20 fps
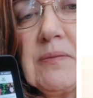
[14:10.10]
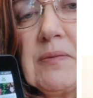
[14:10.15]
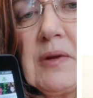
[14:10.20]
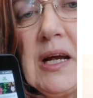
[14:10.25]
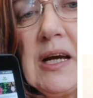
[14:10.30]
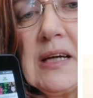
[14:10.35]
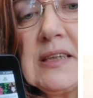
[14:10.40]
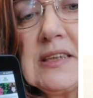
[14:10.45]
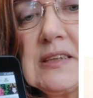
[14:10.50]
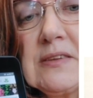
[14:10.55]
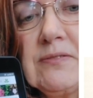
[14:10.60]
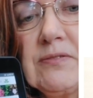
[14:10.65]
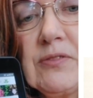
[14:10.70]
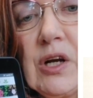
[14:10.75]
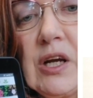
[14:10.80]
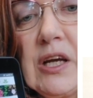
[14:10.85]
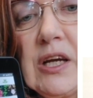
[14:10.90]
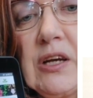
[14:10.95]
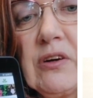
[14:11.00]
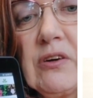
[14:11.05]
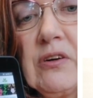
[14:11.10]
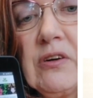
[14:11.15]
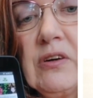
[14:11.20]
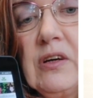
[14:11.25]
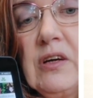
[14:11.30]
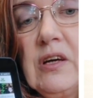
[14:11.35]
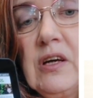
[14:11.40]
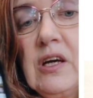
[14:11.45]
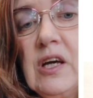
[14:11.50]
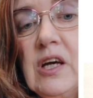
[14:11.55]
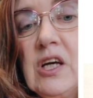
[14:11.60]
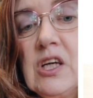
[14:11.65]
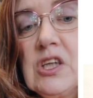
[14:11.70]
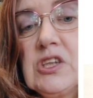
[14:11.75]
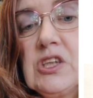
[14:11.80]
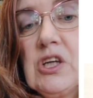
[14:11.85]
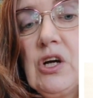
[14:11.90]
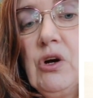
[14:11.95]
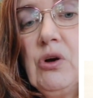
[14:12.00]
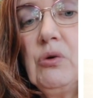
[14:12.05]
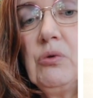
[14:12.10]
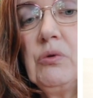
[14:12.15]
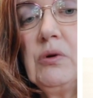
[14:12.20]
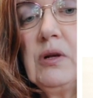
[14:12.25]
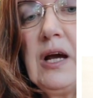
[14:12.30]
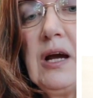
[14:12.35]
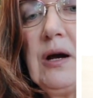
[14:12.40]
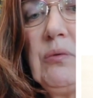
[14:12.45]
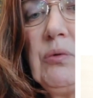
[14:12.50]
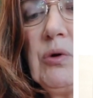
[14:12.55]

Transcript: and have some for later. So now we're